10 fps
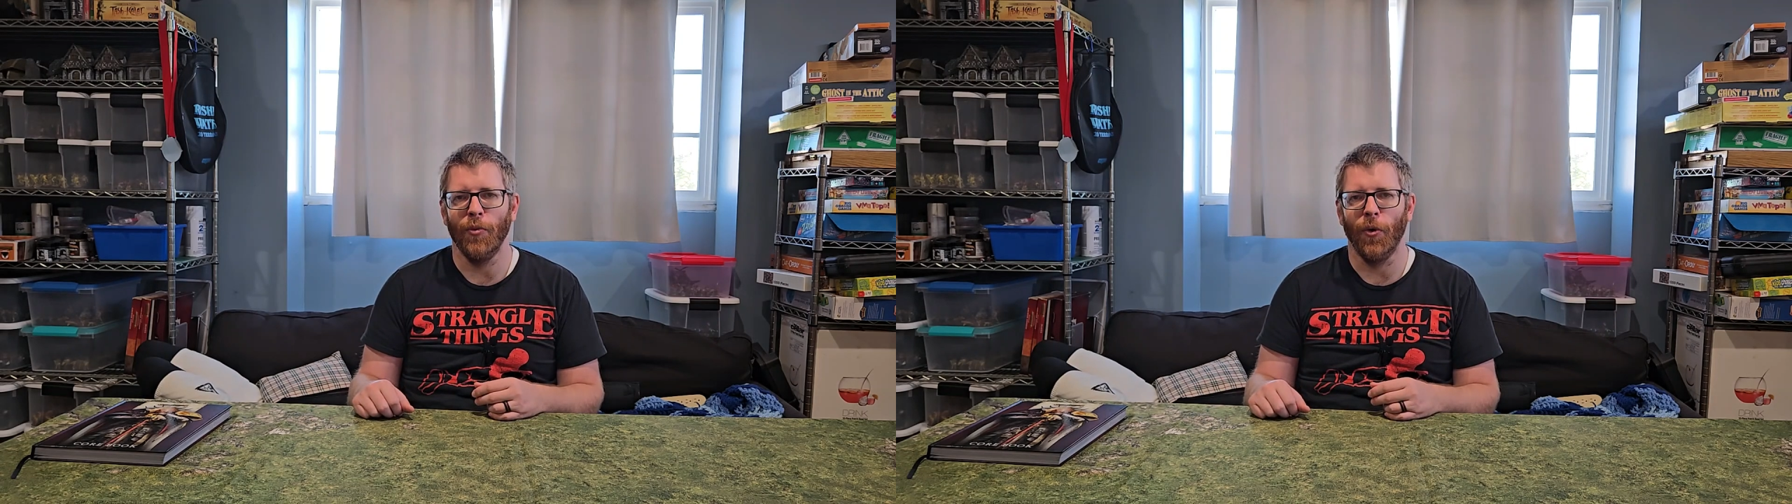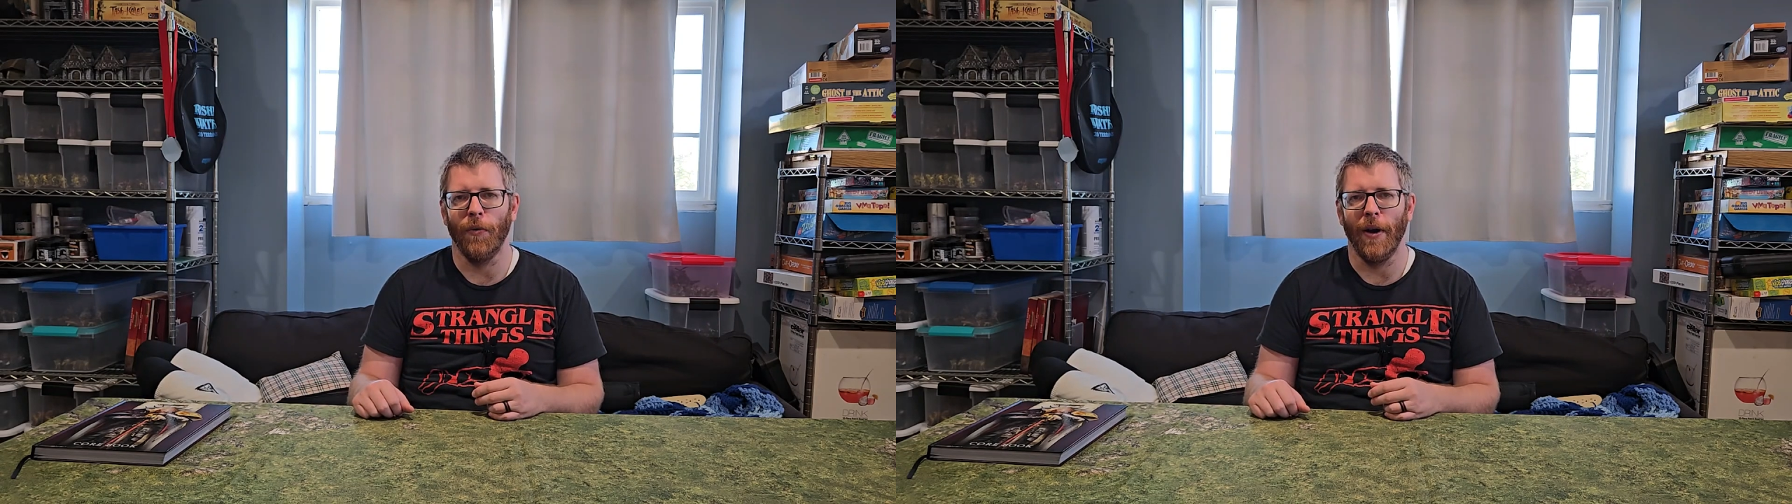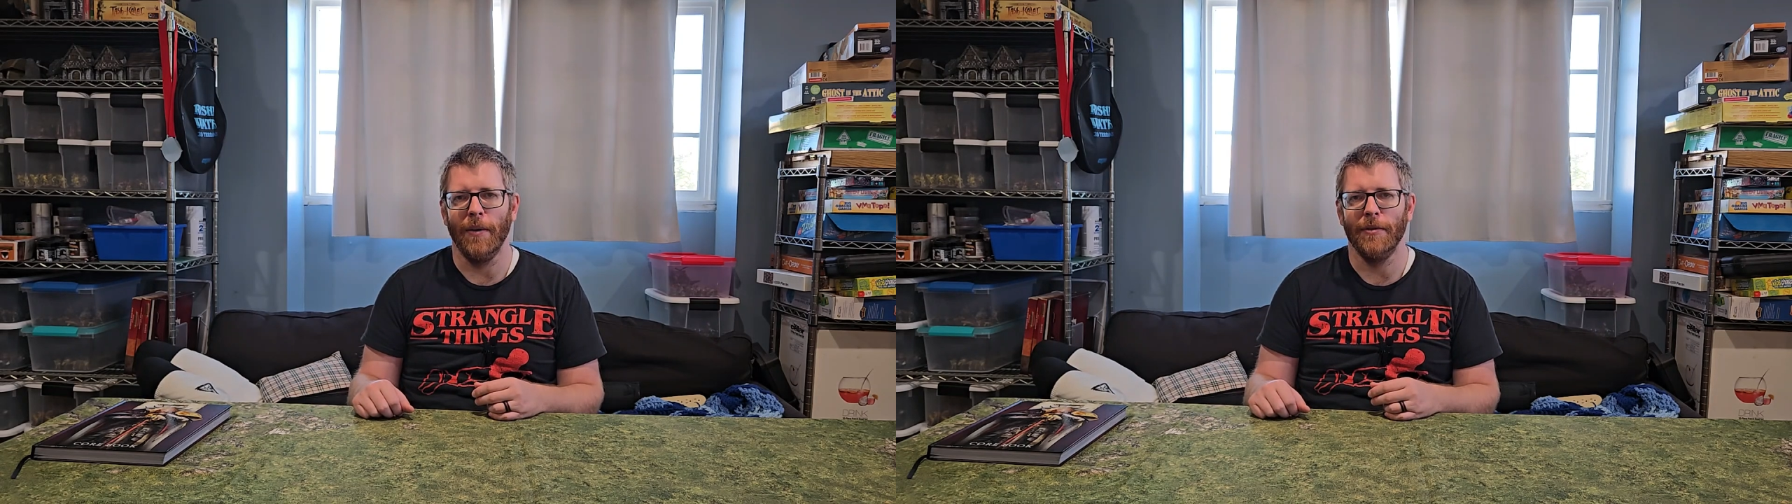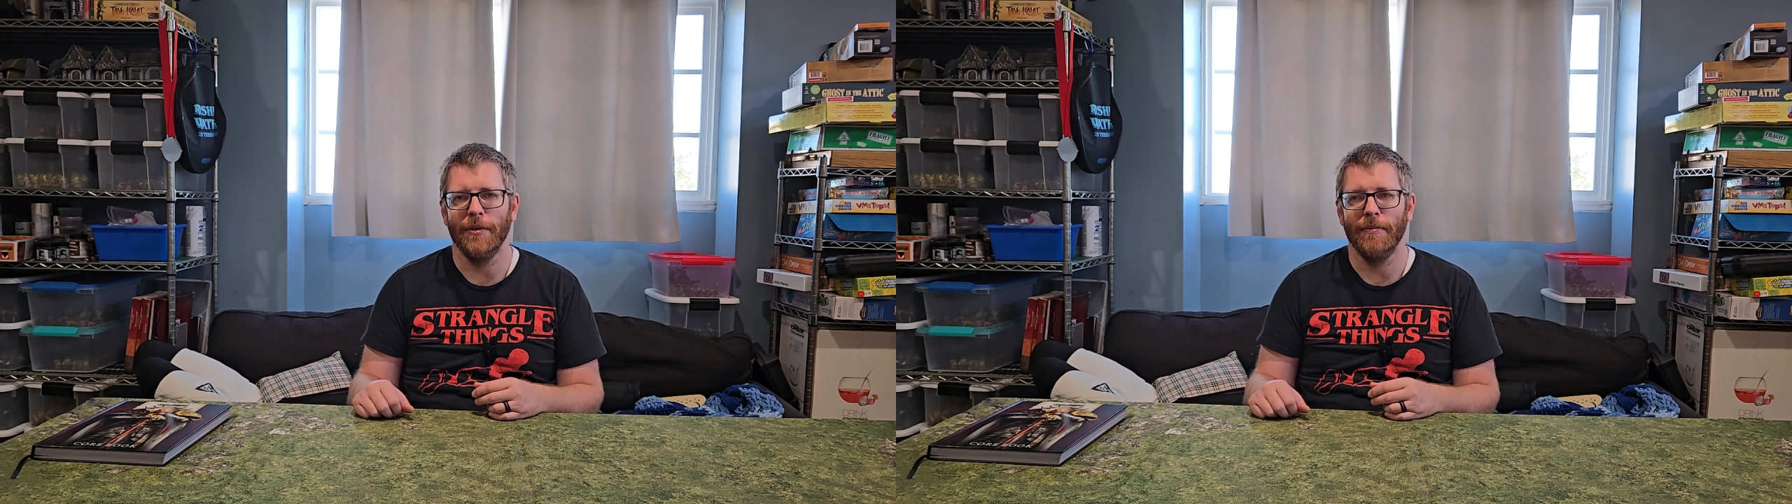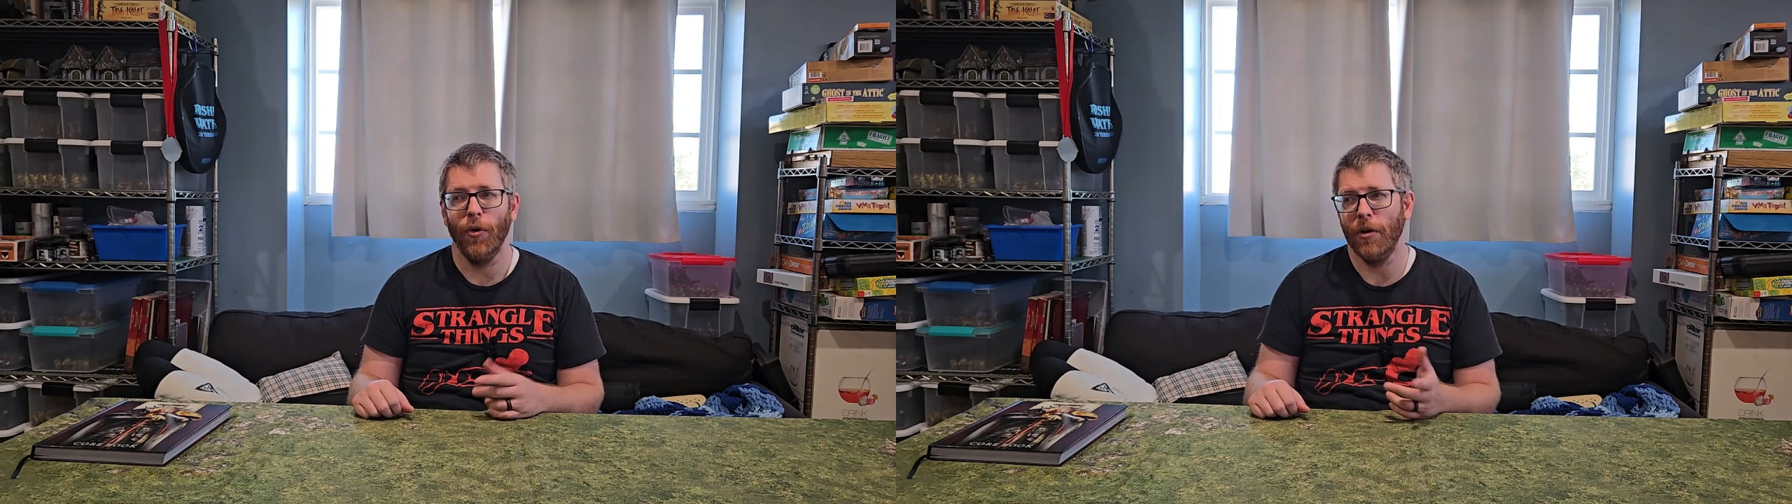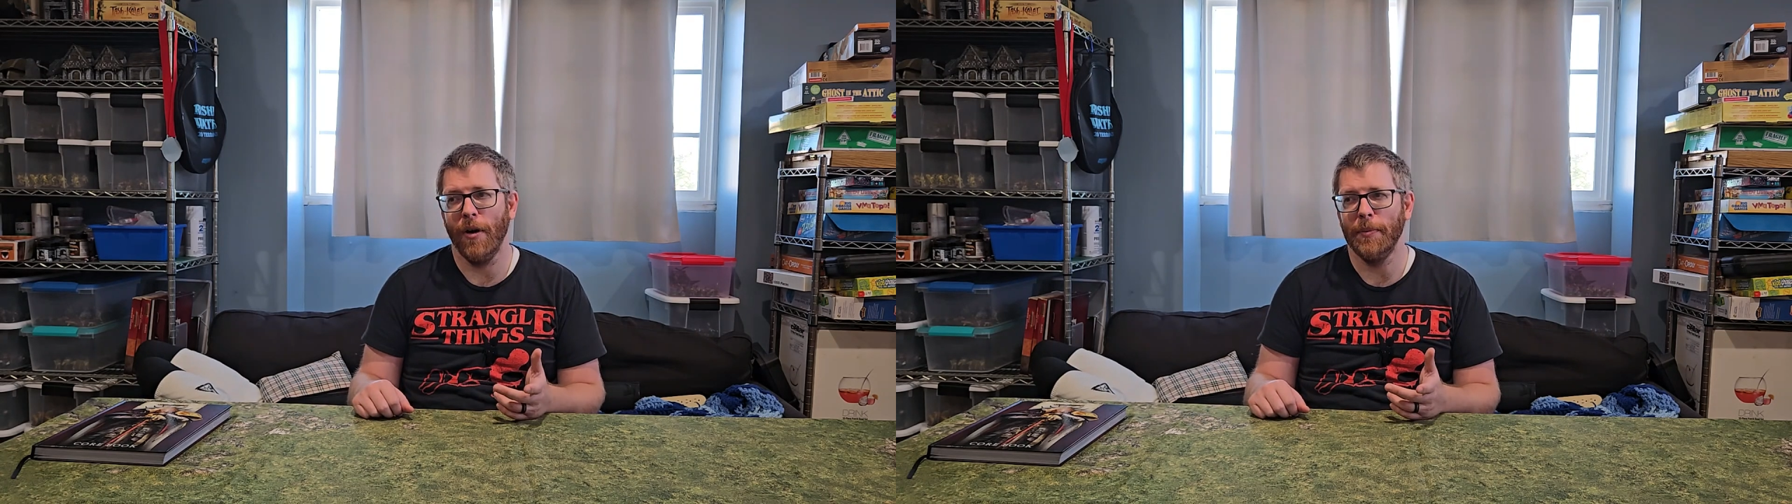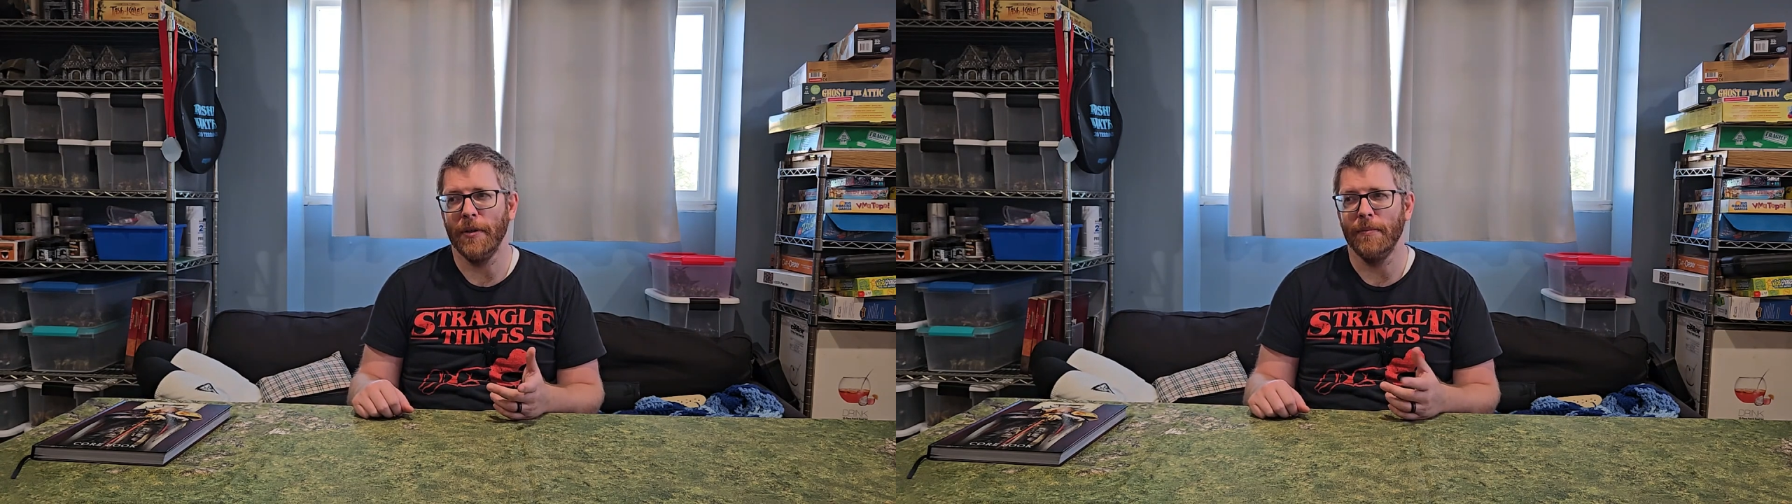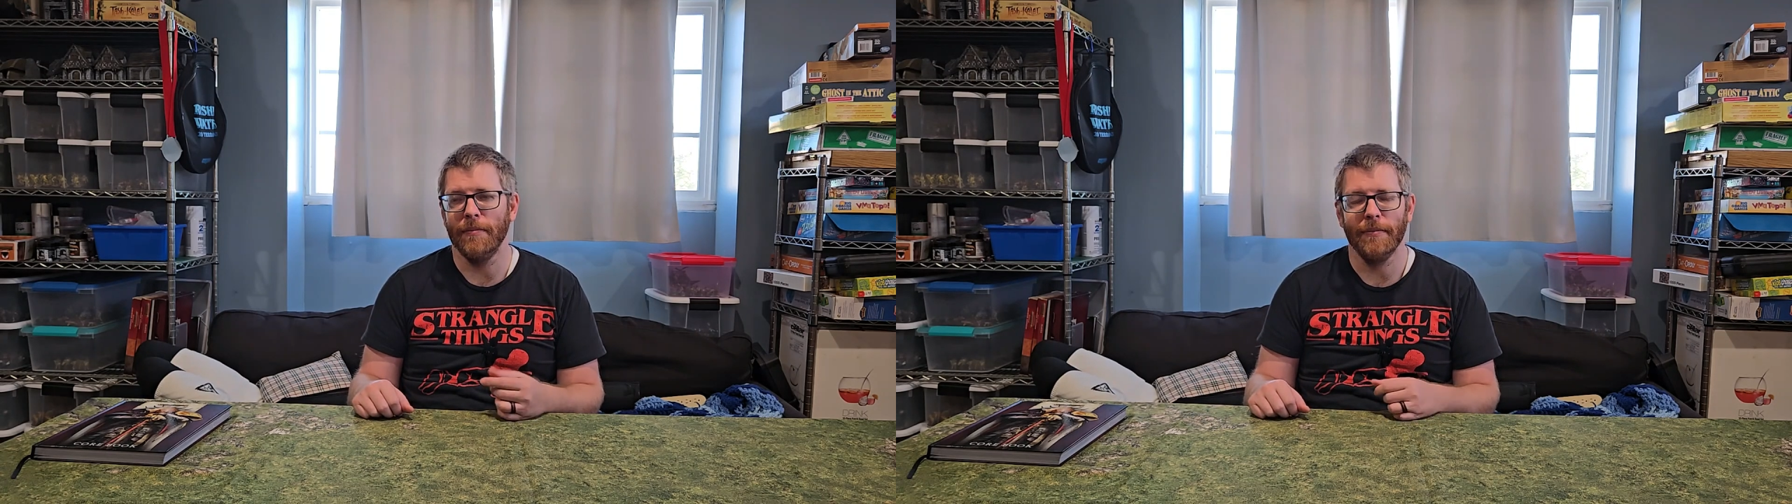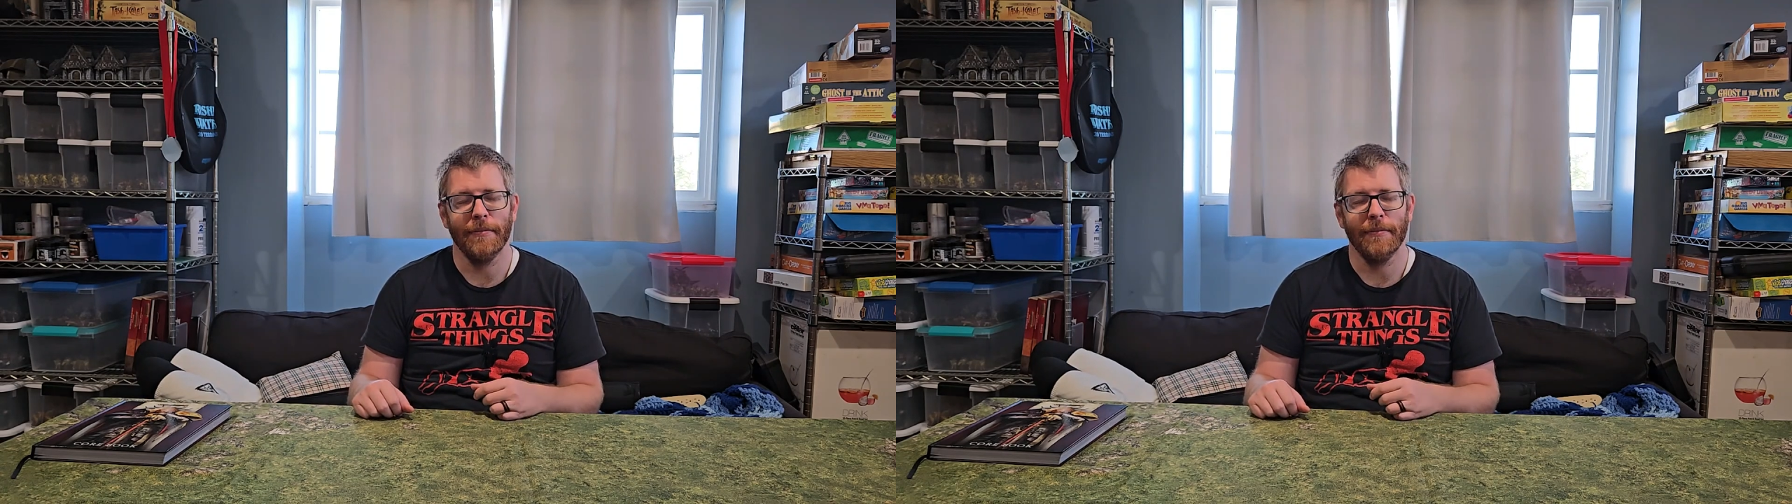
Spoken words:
mortal realms or corrupting them.